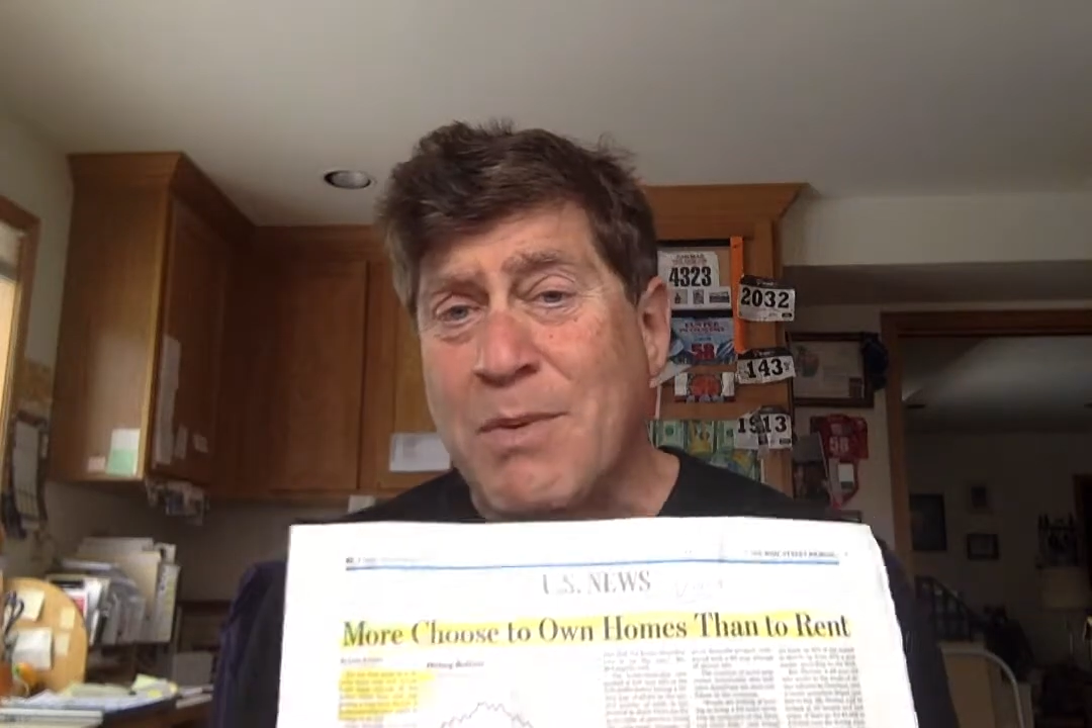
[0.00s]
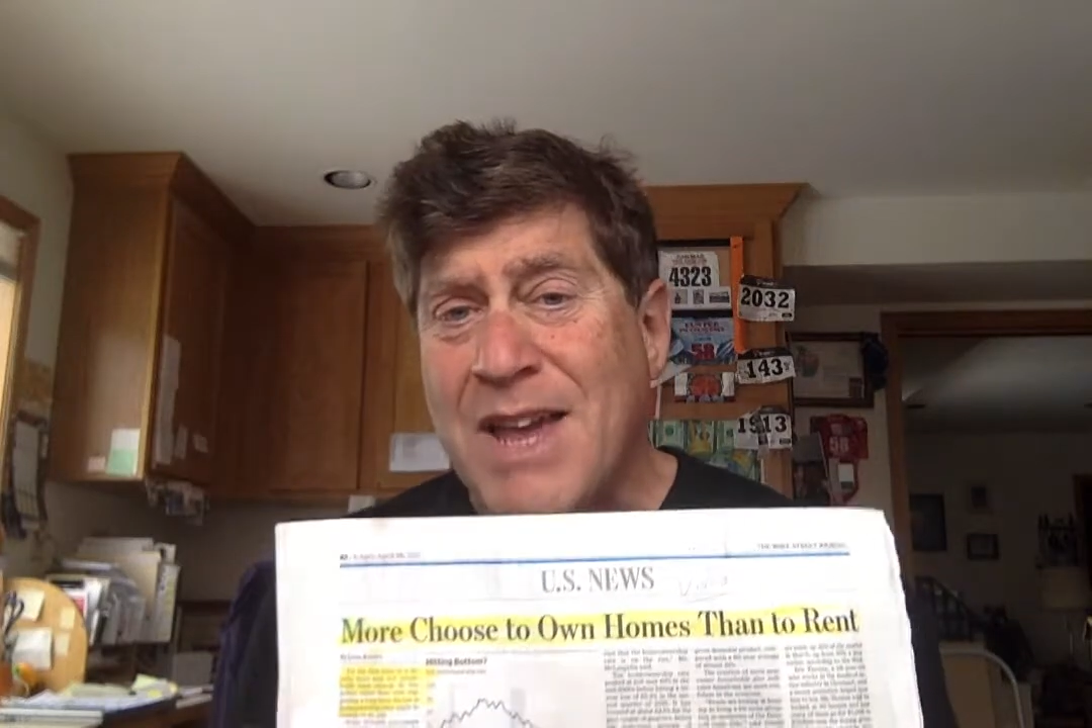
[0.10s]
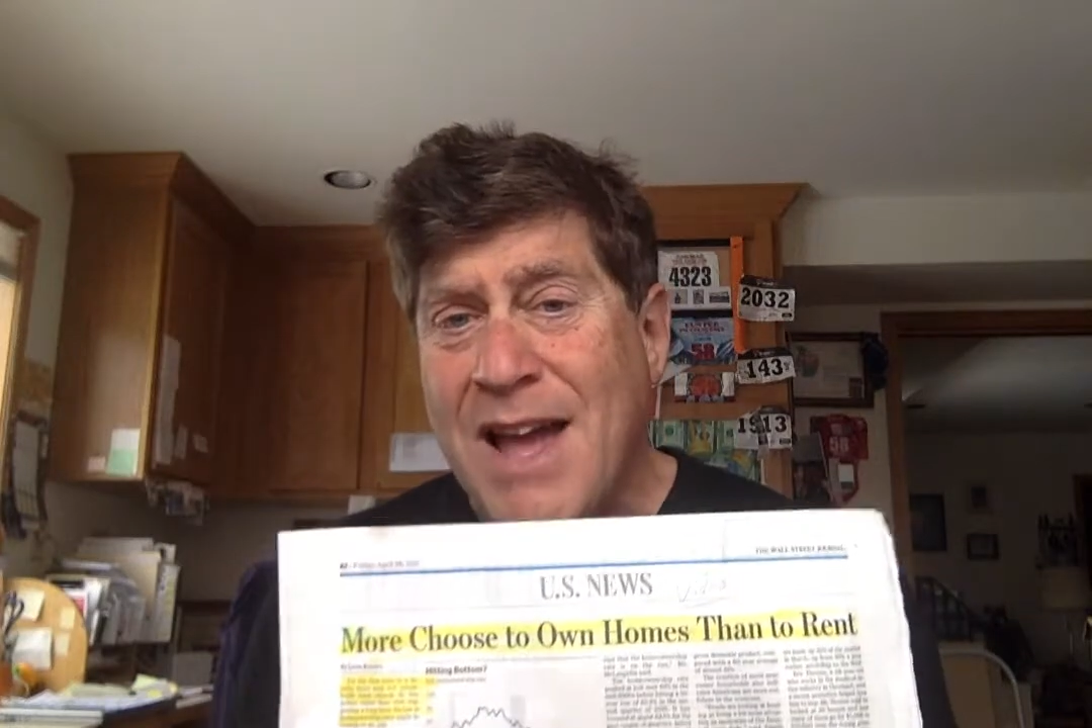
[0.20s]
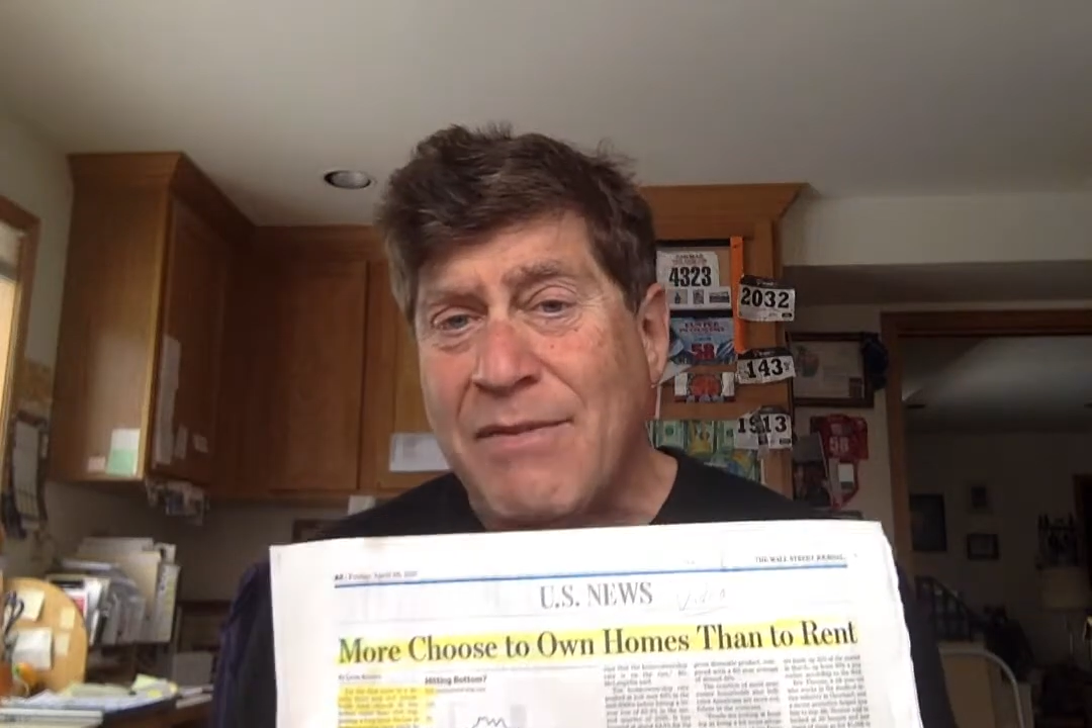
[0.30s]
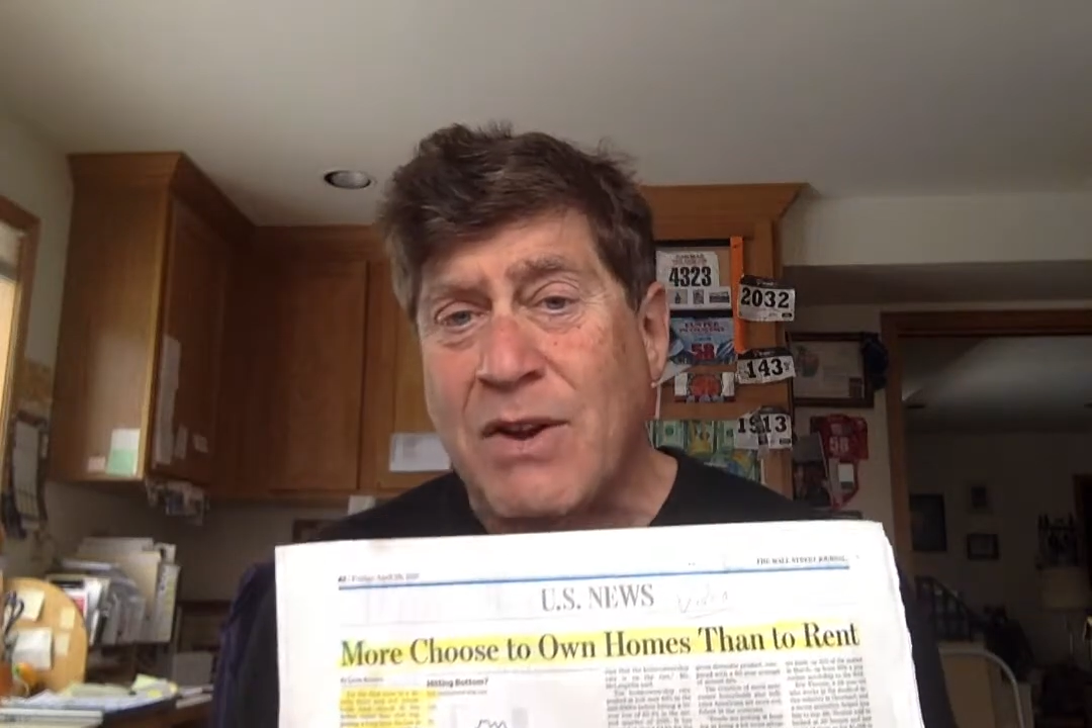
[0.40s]

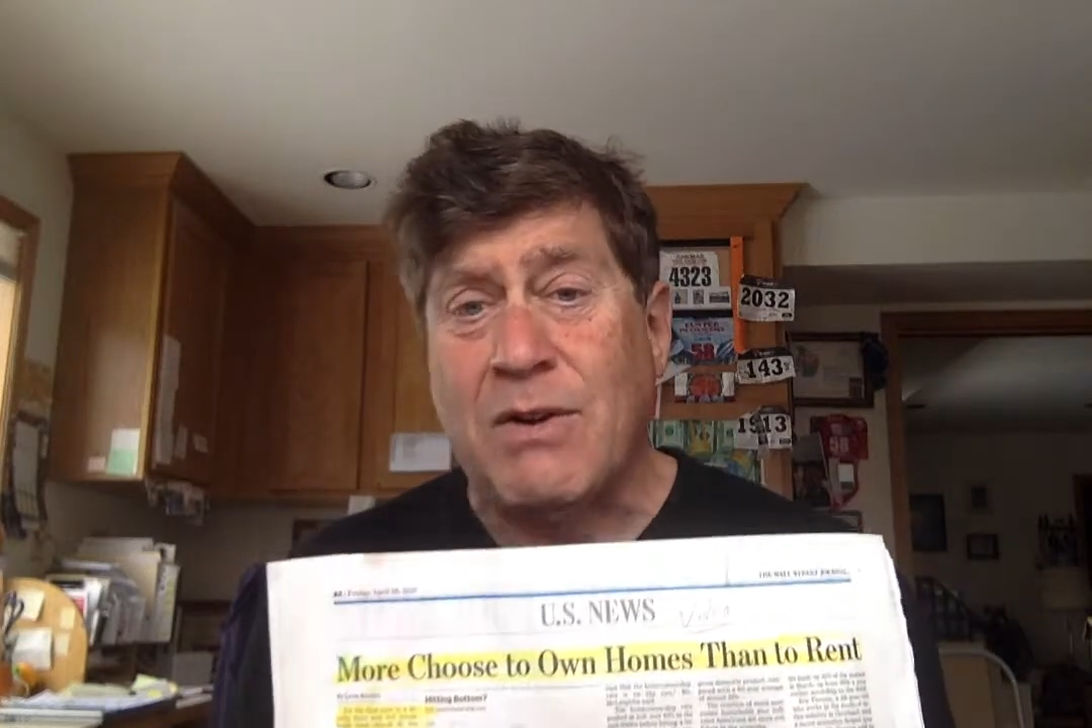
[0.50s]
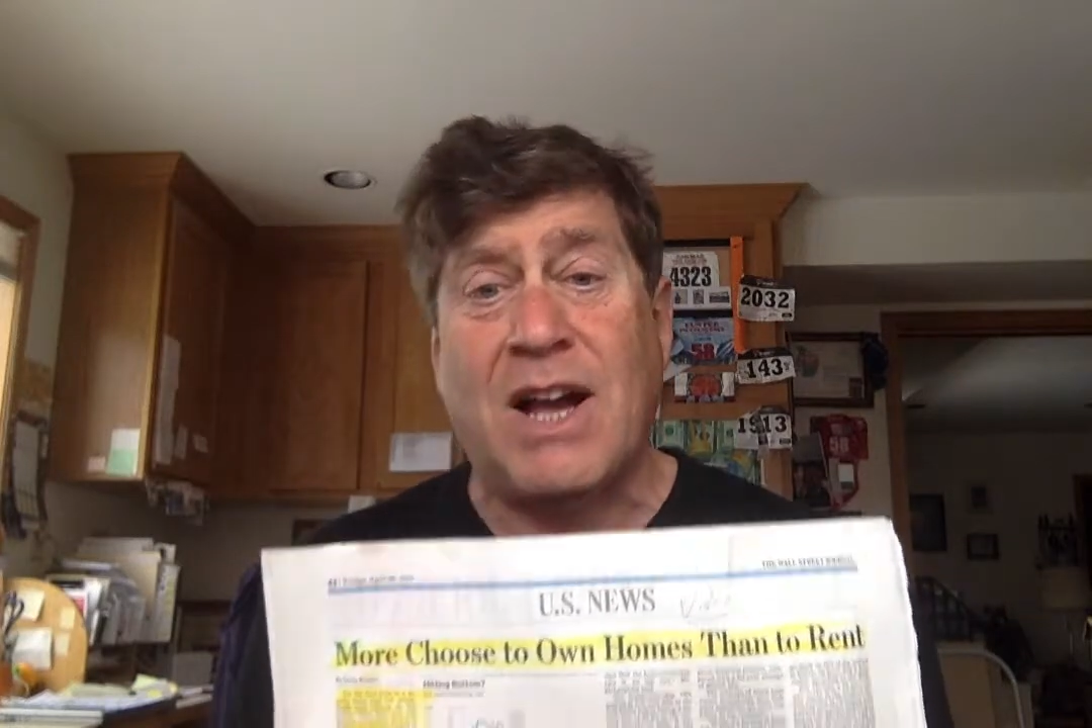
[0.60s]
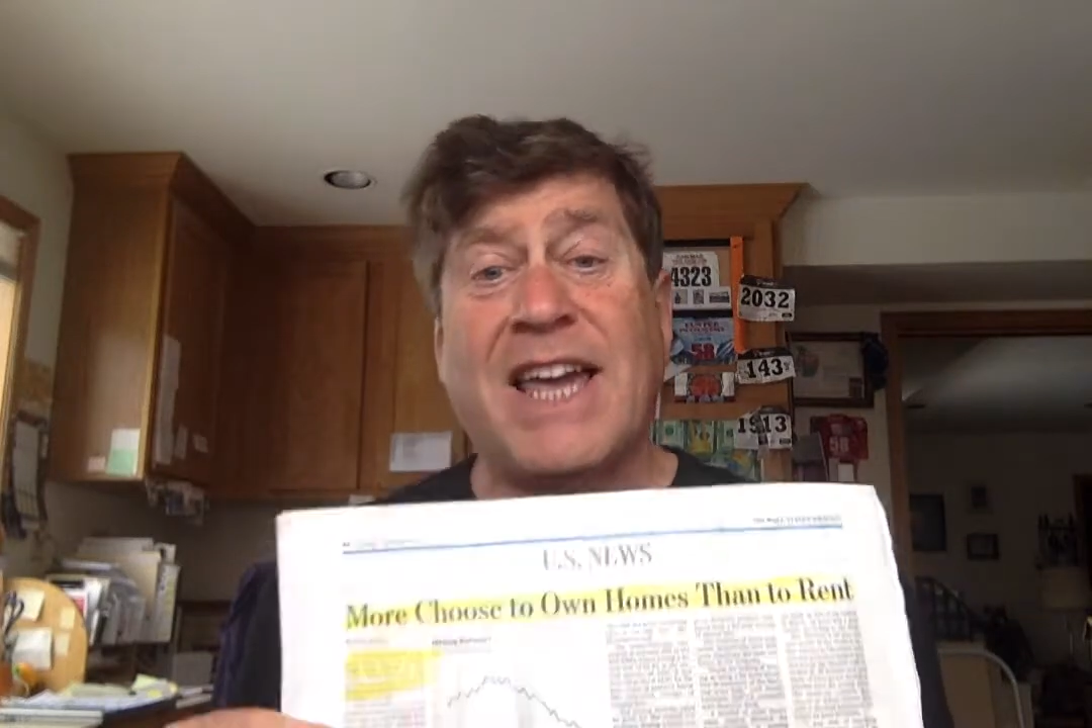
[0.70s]
we have here?